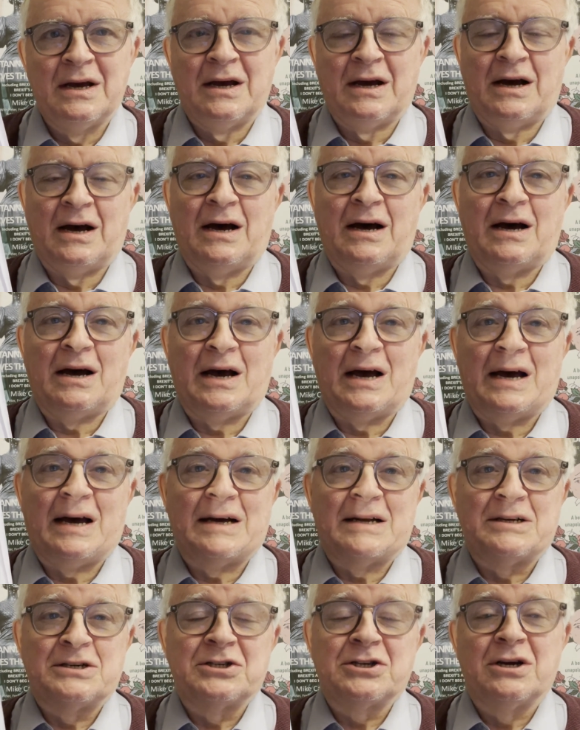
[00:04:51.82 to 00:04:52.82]

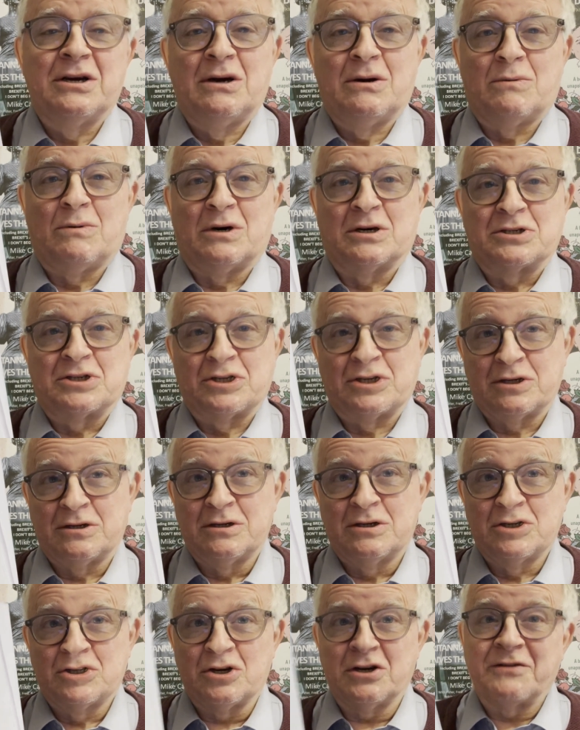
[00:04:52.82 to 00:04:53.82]
And what
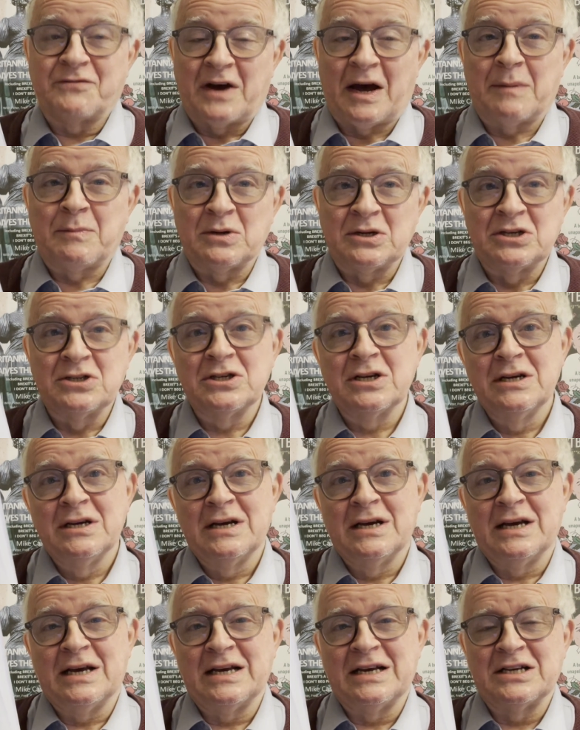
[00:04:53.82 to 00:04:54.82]
should have happened
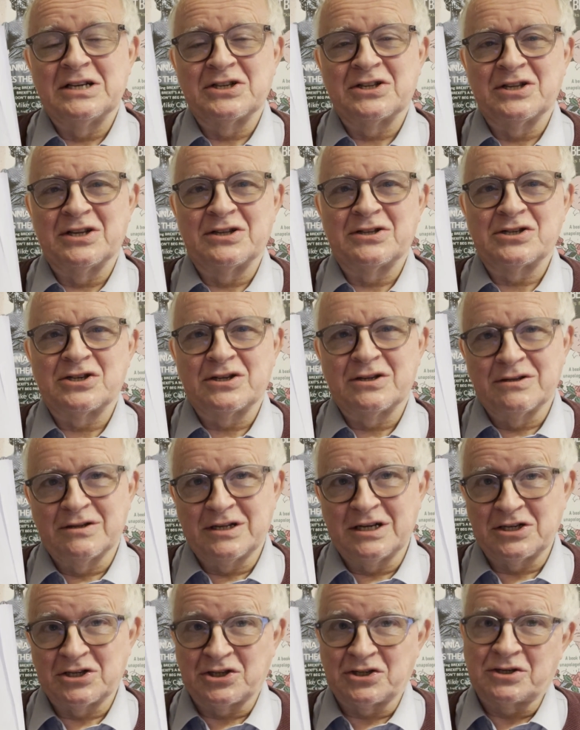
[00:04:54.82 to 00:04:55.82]
is that
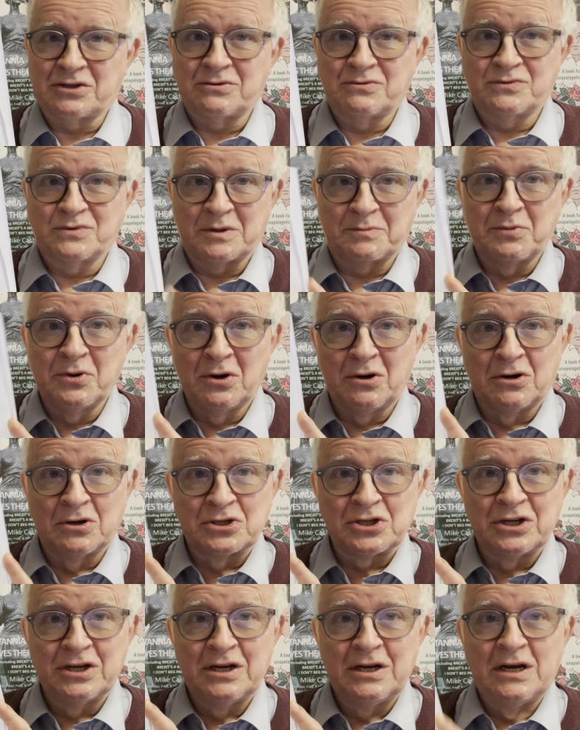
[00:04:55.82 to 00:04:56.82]
this
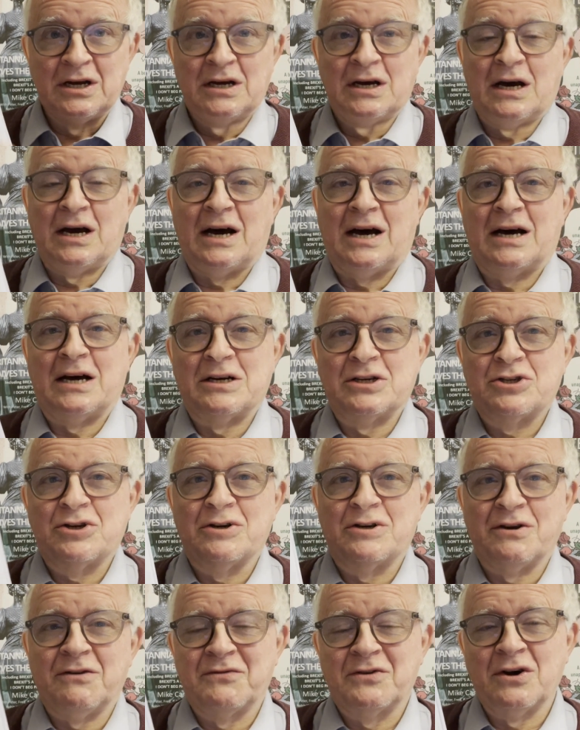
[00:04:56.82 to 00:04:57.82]
report
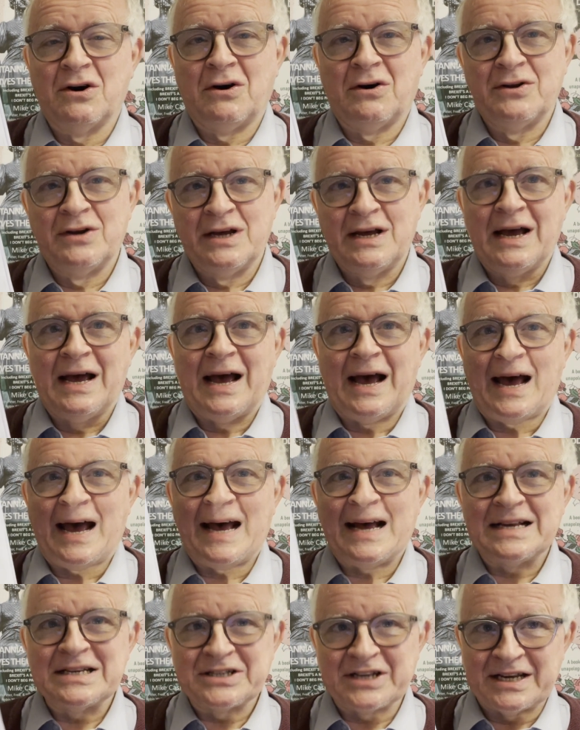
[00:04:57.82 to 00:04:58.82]
should have gone
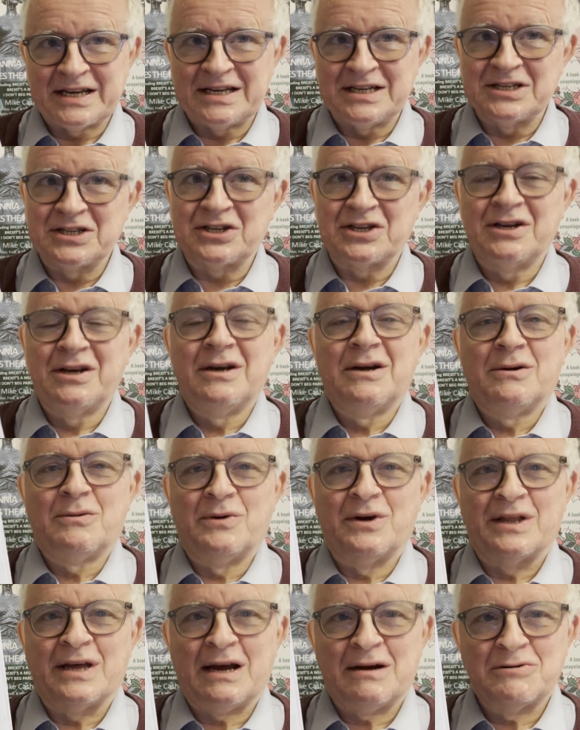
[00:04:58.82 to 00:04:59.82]
as is,
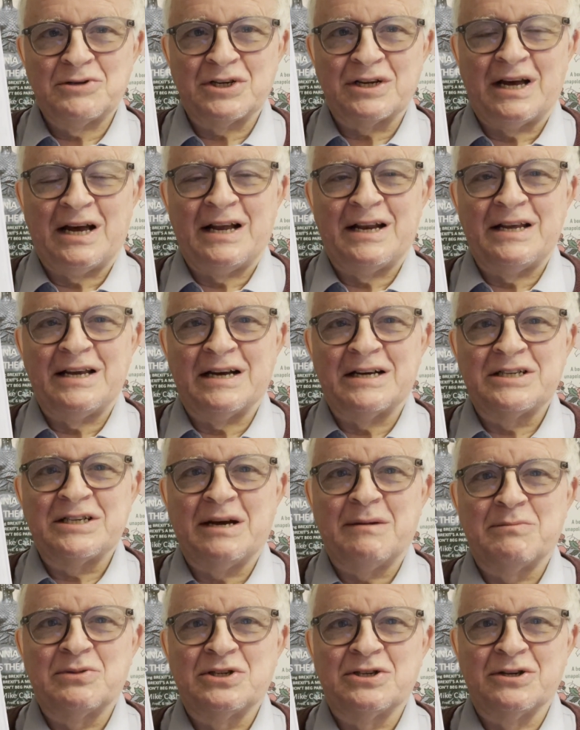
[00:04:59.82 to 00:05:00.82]
without any
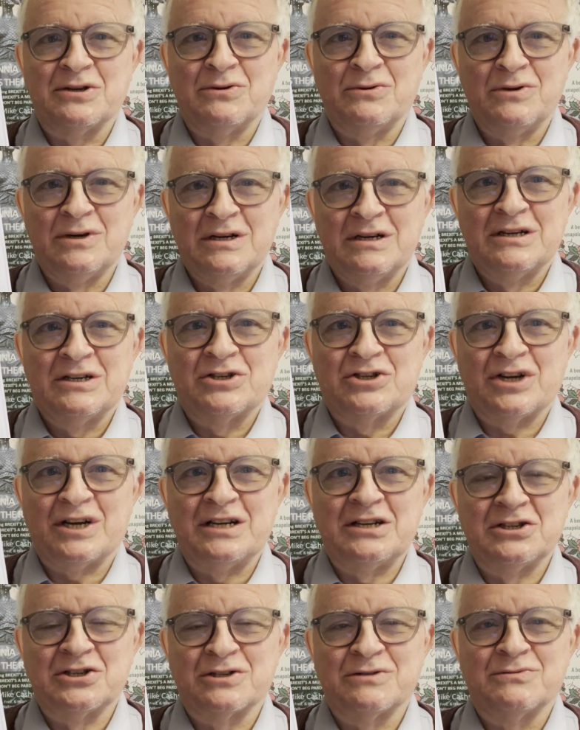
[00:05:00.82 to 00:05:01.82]
attempt to
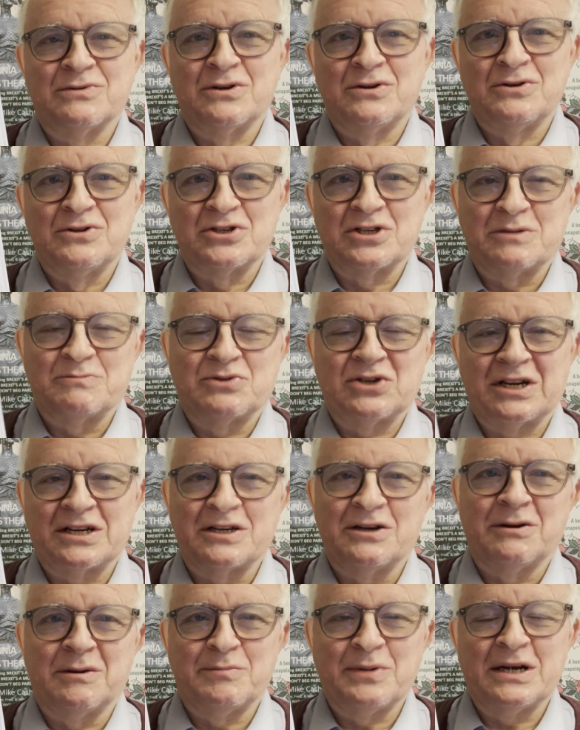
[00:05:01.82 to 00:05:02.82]
change the rules to protect
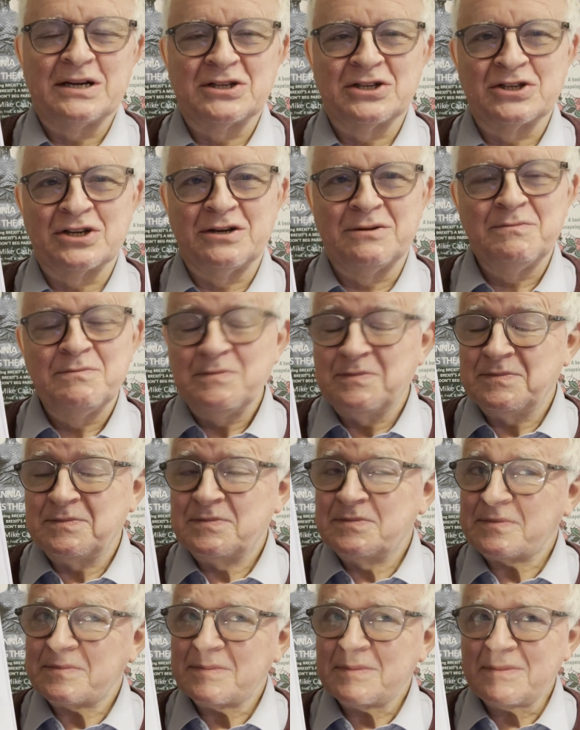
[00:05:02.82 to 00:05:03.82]
Owen Paterson,
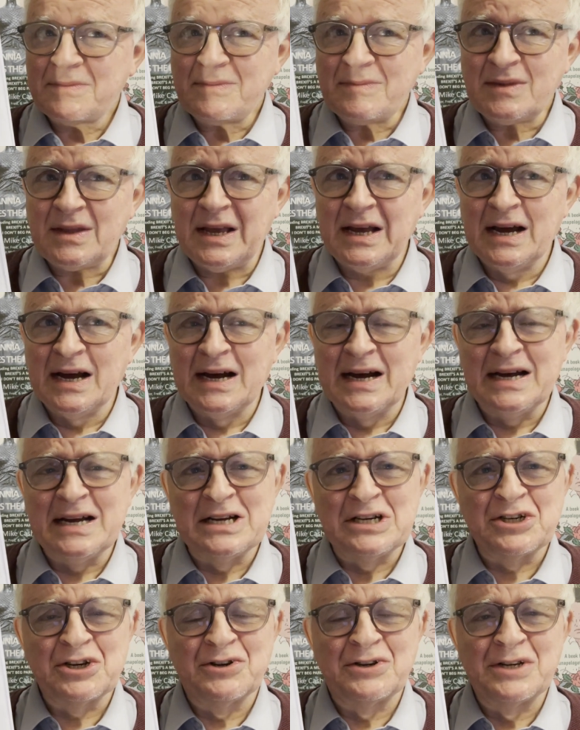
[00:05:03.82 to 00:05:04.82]

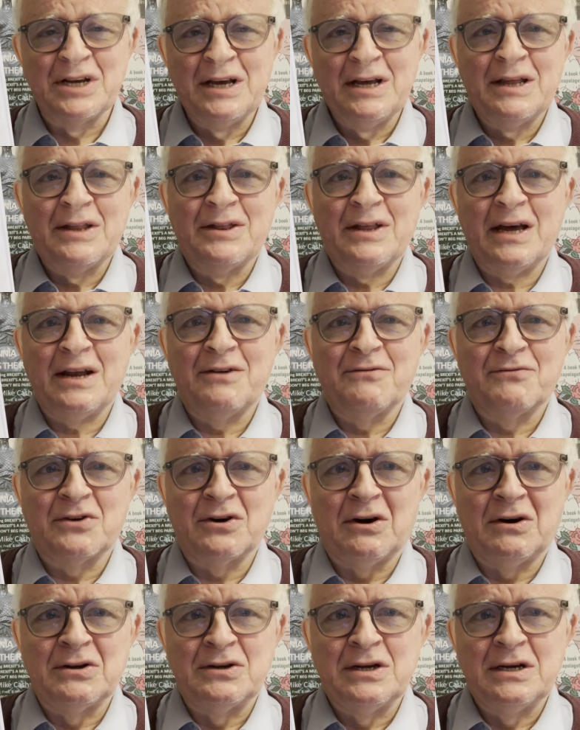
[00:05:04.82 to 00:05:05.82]
it should then have
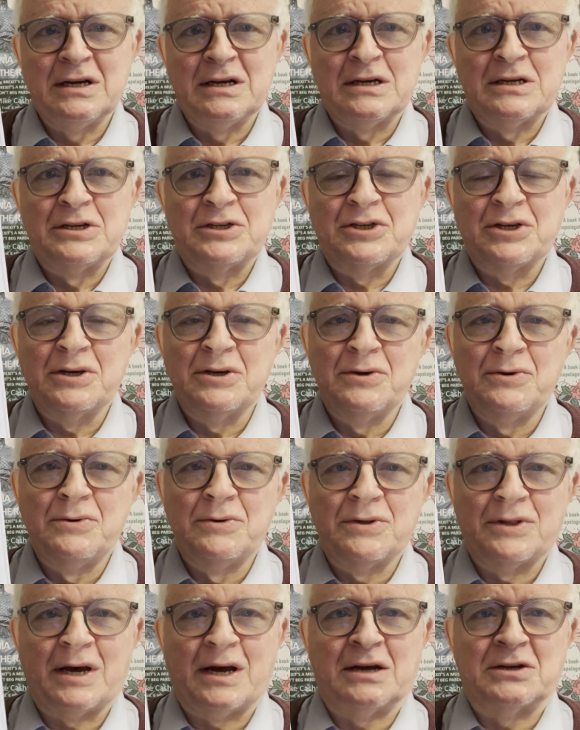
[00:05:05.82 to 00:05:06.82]
gone to
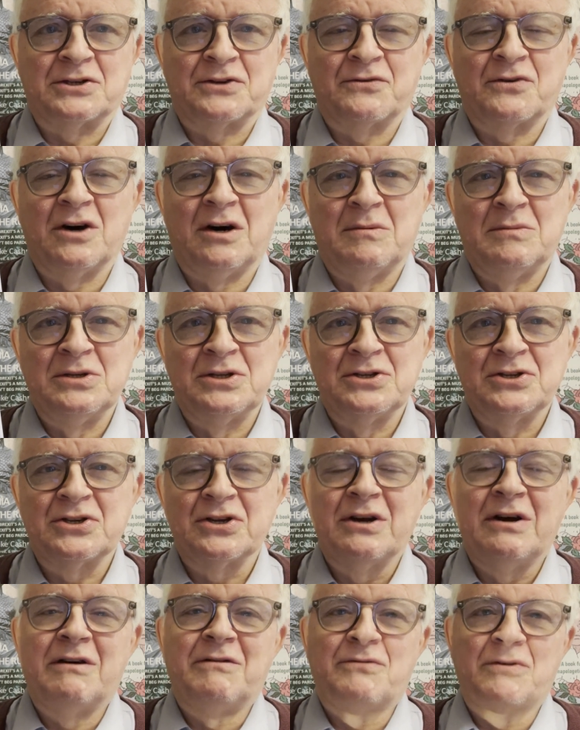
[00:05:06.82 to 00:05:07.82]
the House of Commons
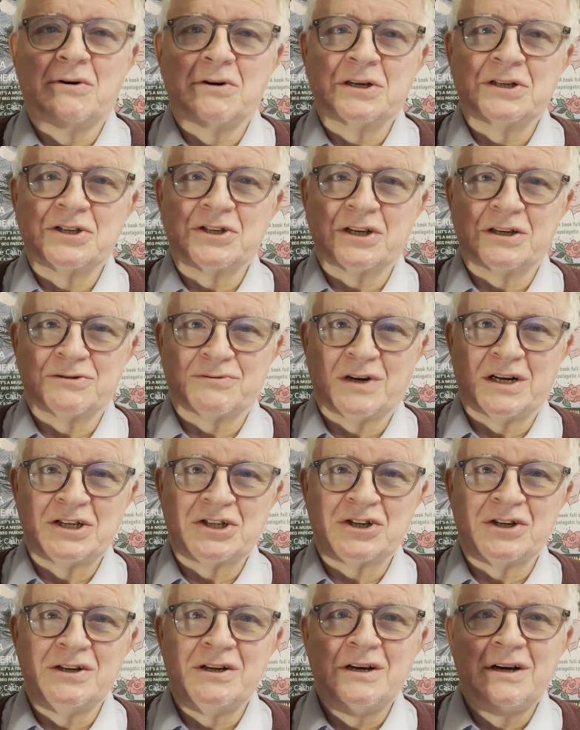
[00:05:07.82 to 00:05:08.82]
for
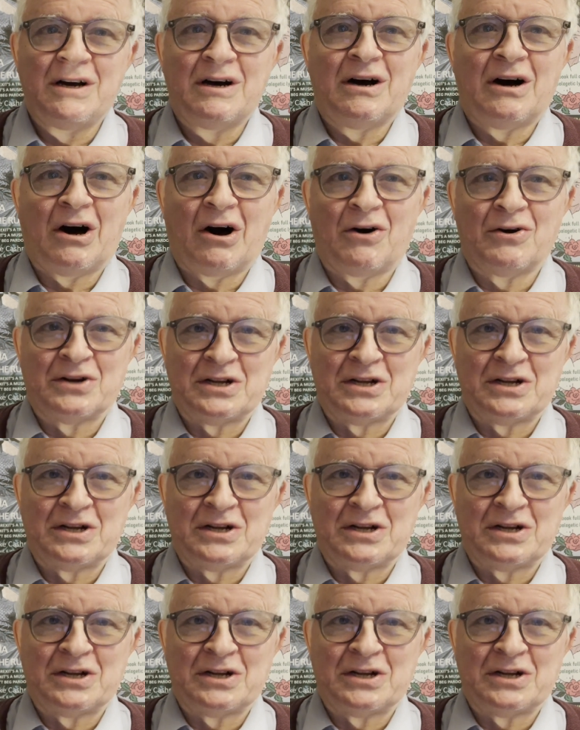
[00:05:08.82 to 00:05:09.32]
consideration on